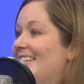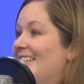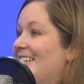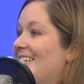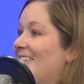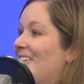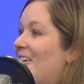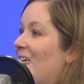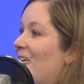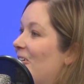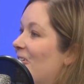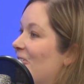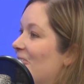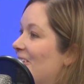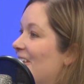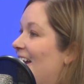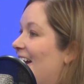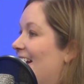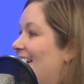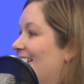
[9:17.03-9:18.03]
So
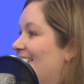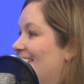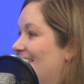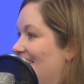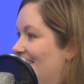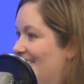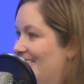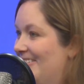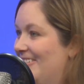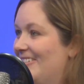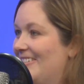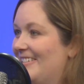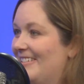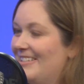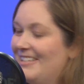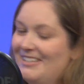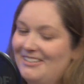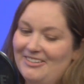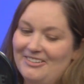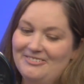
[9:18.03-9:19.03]
yeah, you just
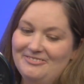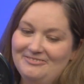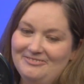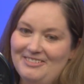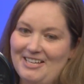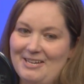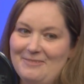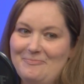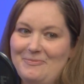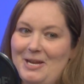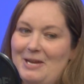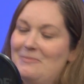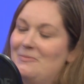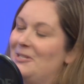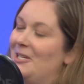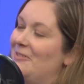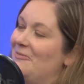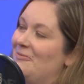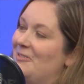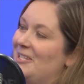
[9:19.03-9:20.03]
I'm
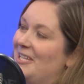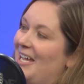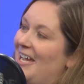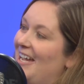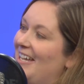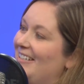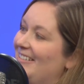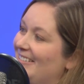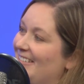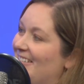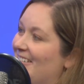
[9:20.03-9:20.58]
done with that.